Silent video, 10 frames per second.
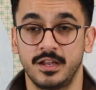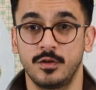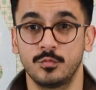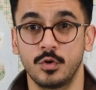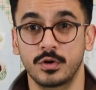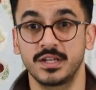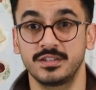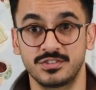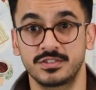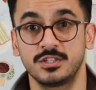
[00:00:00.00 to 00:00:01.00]
at a walking
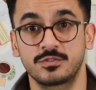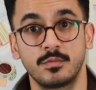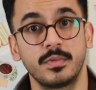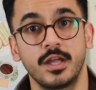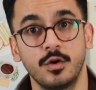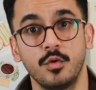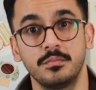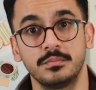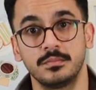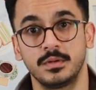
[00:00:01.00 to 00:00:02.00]
distance from my
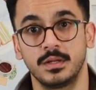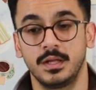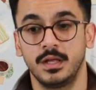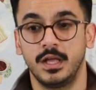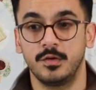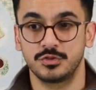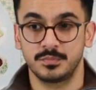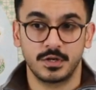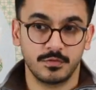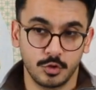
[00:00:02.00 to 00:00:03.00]
home. It was a
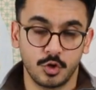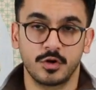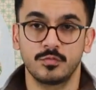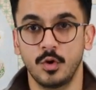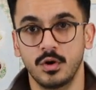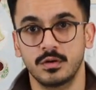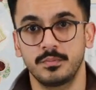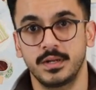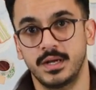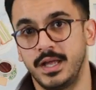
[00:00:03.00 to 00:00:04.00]
bit of a longer walk,
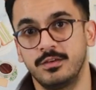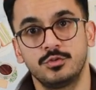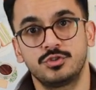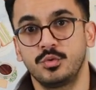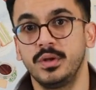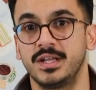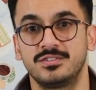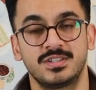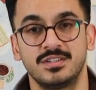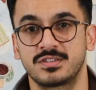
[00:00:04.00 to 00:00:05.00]
but I was doing
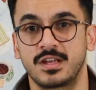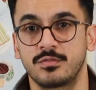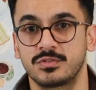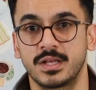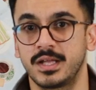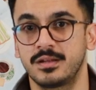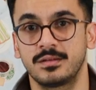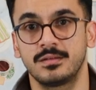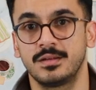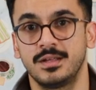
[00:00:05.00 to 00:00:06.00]
it since I was
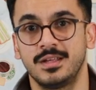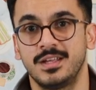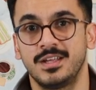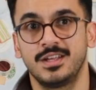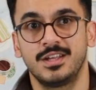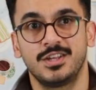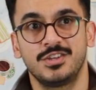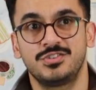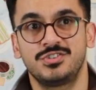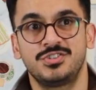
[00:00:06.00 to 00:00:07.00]
like
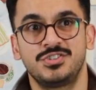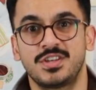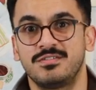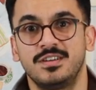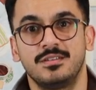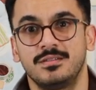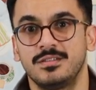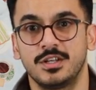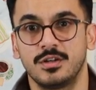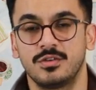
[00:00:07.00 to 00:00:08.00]
seven,
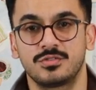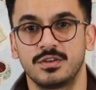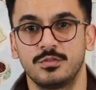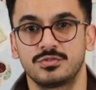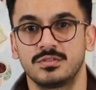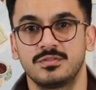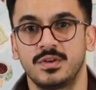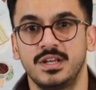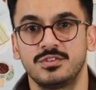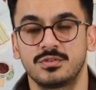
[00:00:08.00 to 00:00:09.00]
you know. So I wasn't
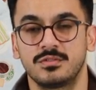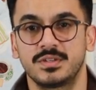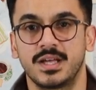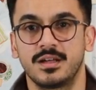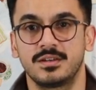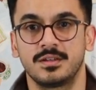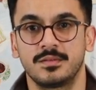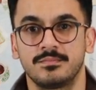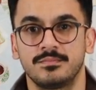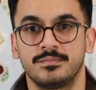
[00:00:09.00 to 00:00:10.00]
really sort of that
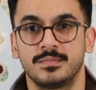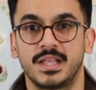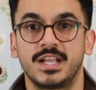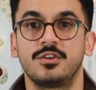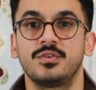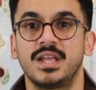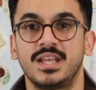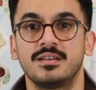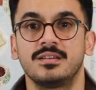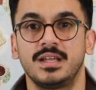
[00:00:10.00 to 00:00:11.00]
like
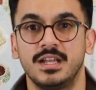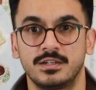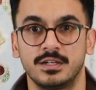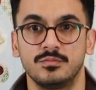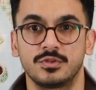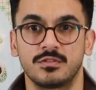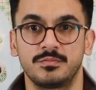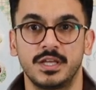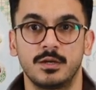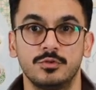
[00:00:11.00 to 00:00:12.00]
green in terms
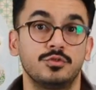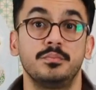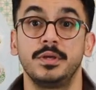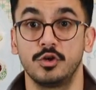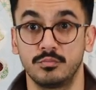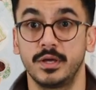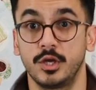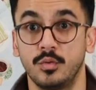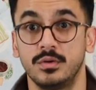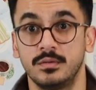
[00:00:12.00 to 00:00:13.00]
of being able to be on
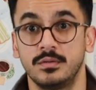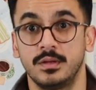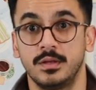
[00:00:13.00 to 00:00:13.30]
my own.